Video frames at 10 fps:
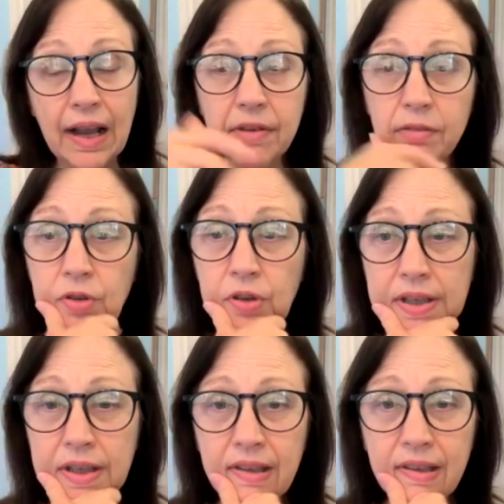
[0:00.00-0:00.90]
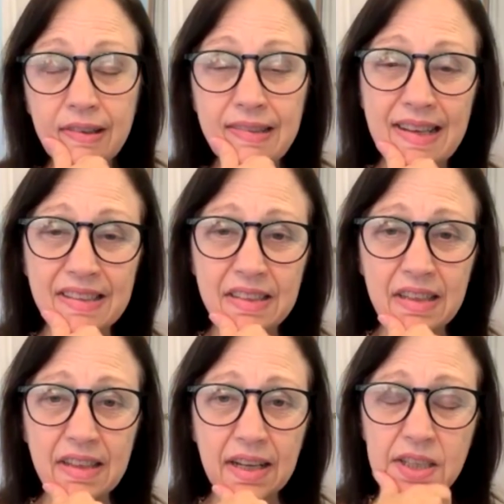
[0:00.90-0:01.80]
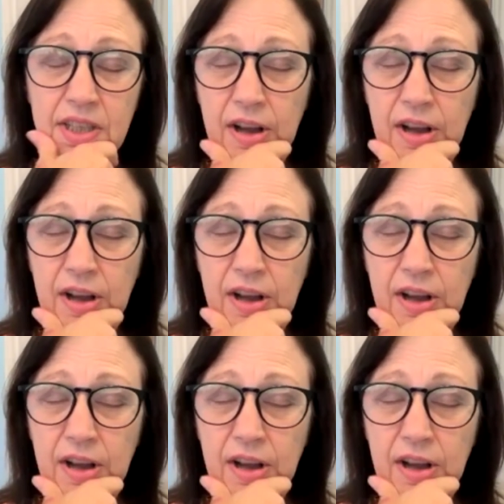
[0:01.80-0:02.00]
I haven't really tested